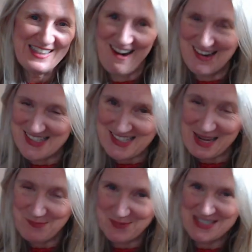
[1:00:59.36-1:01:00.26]

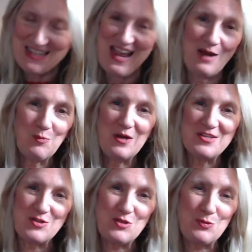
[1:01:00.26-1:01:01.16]
concept and
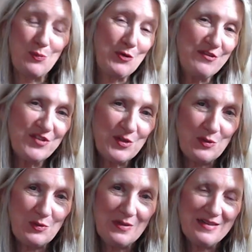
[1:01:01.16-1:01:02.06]
want to
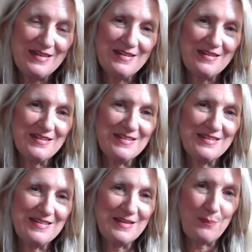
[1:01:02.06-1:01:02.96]
preview
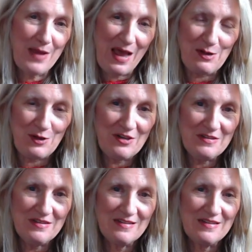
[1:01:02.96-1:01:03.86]
the pattern,